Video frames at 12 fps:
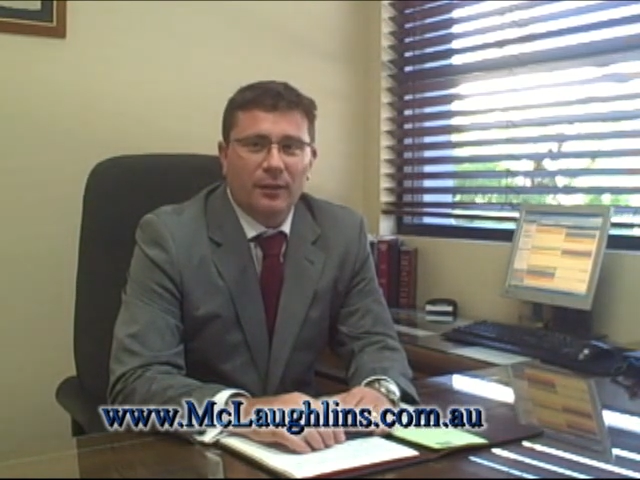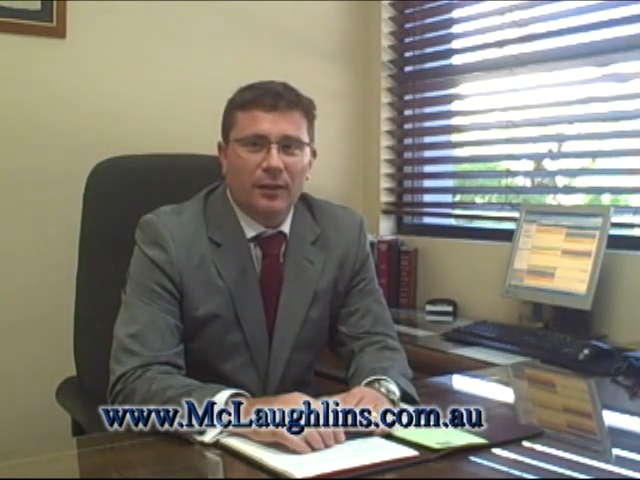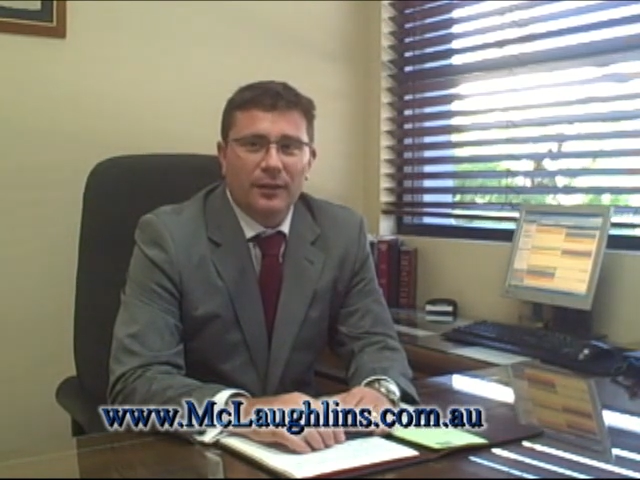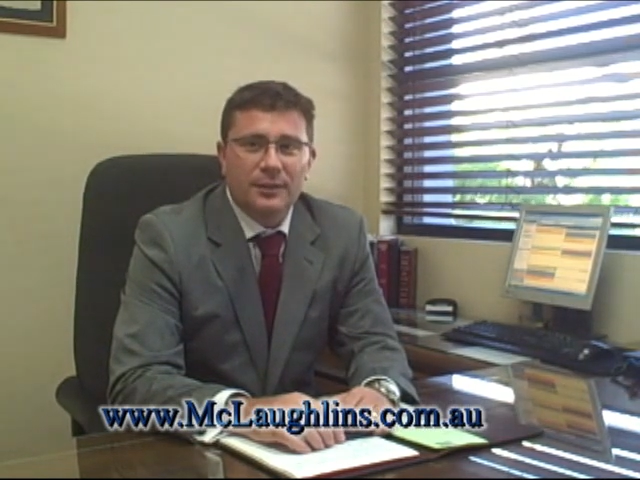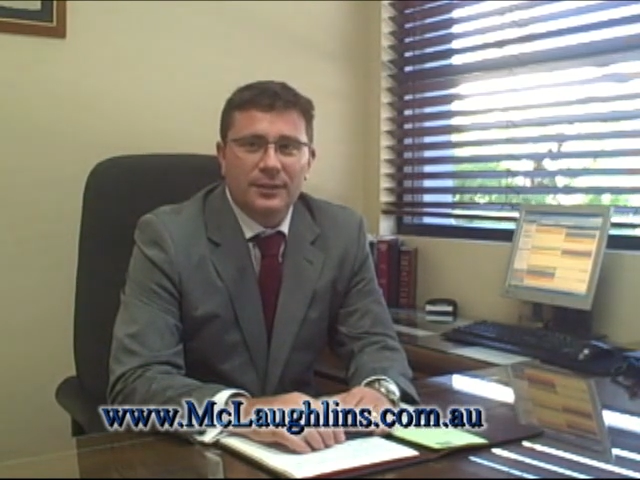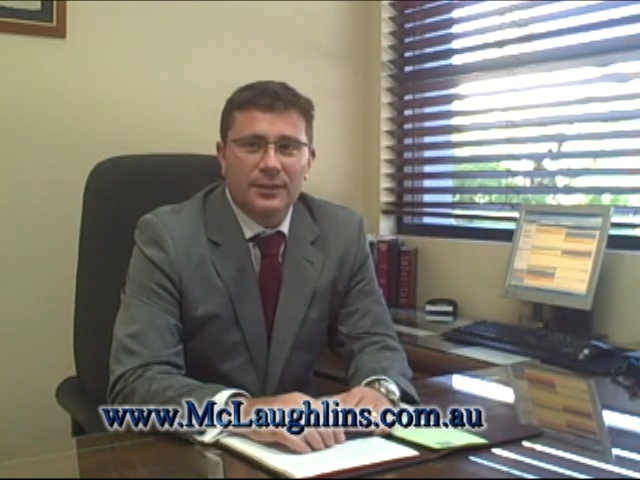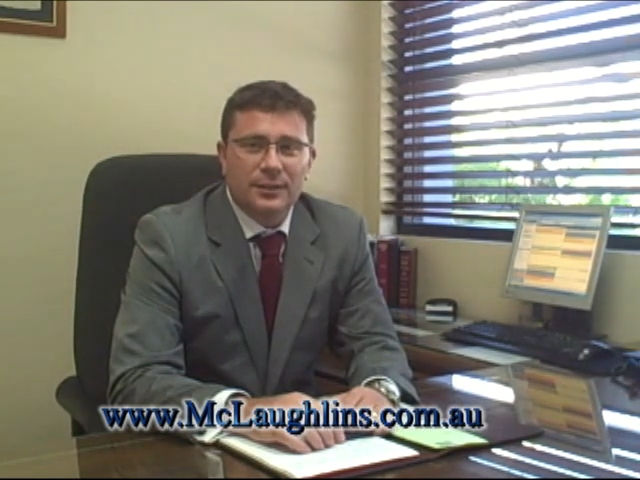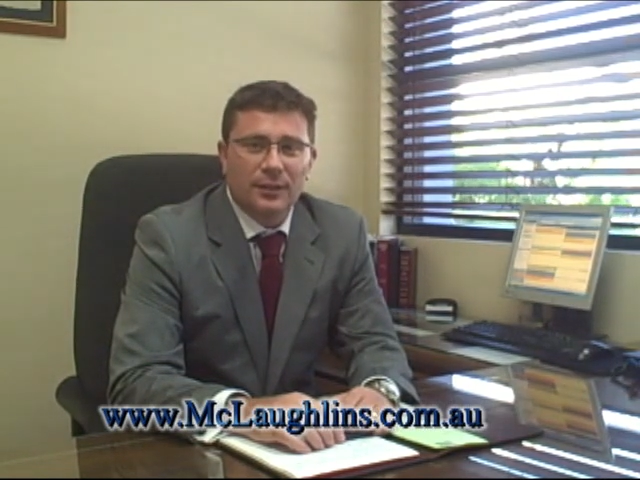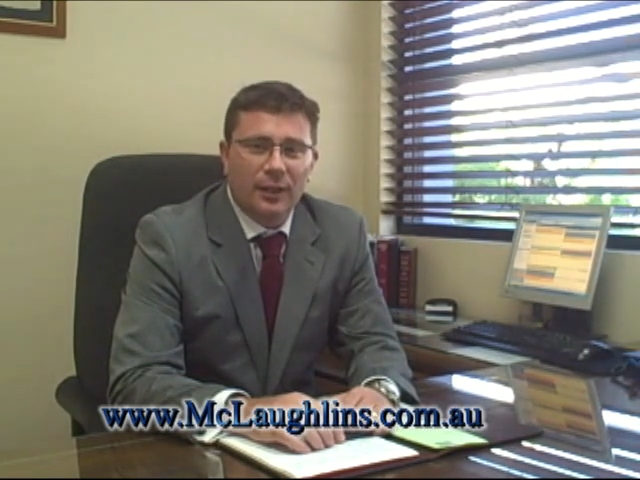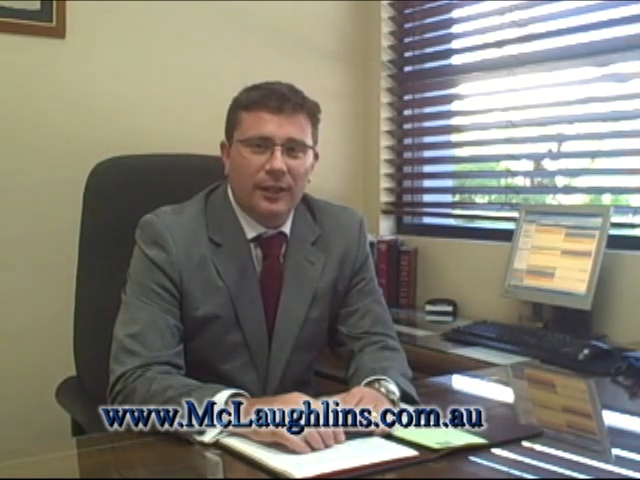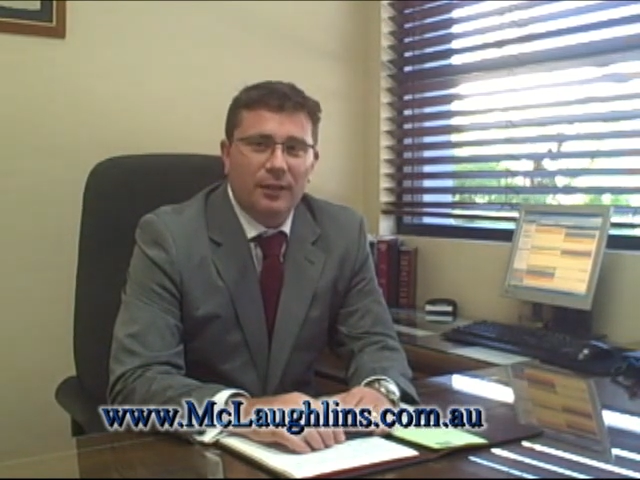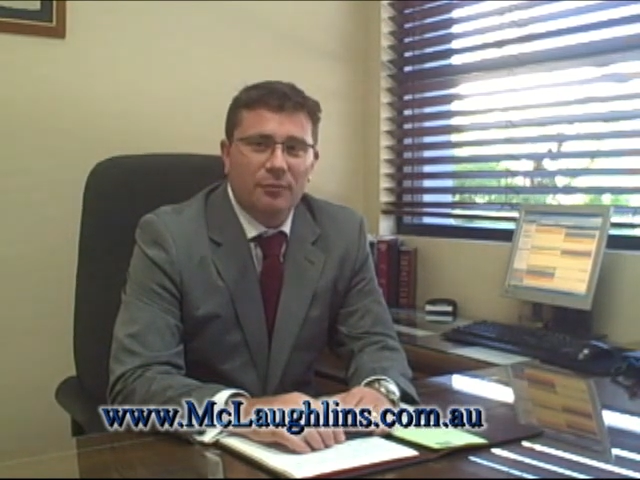clients since
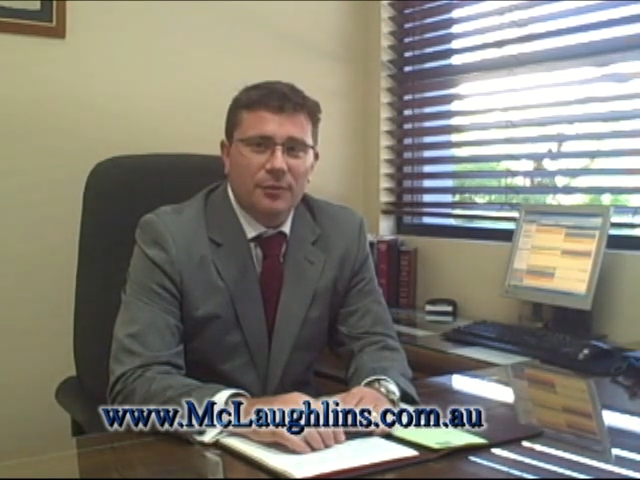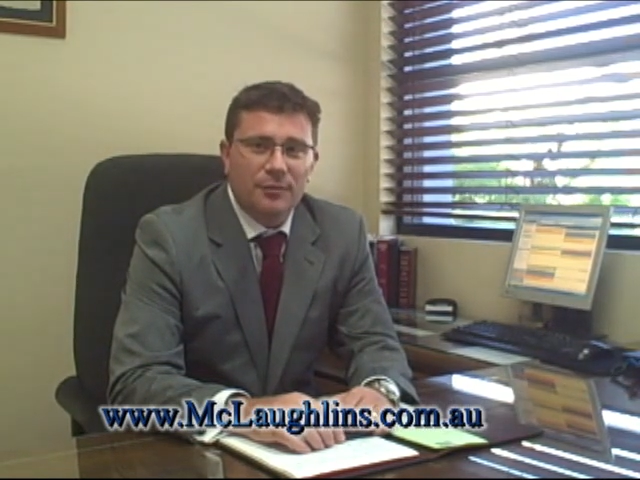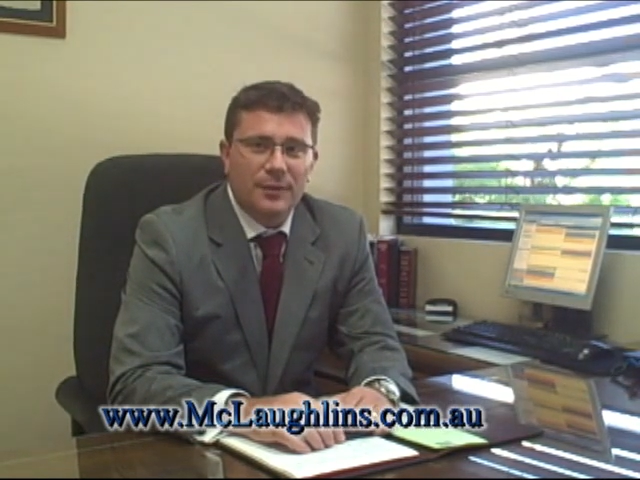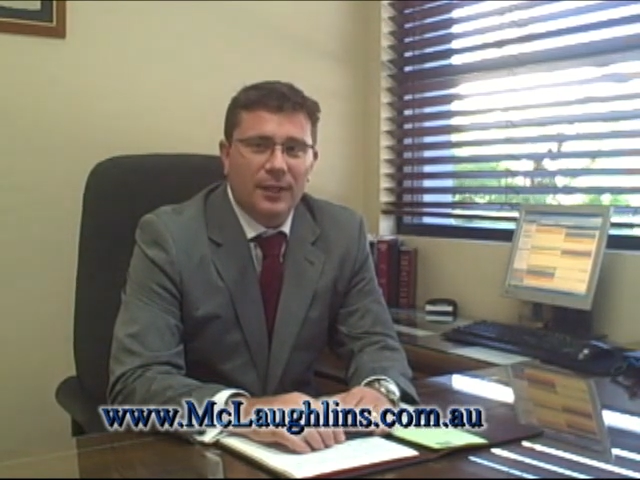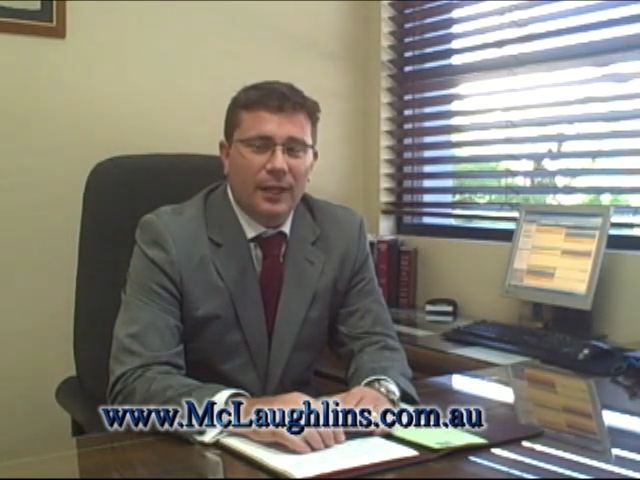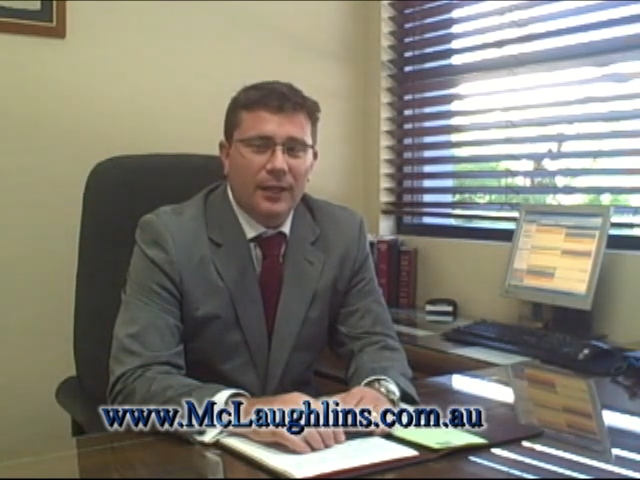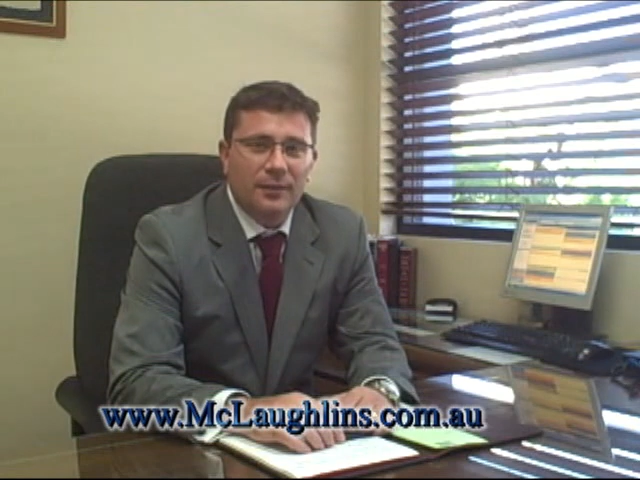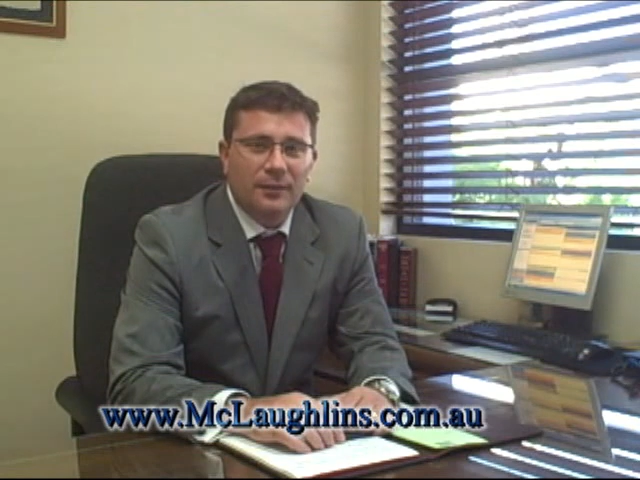1958.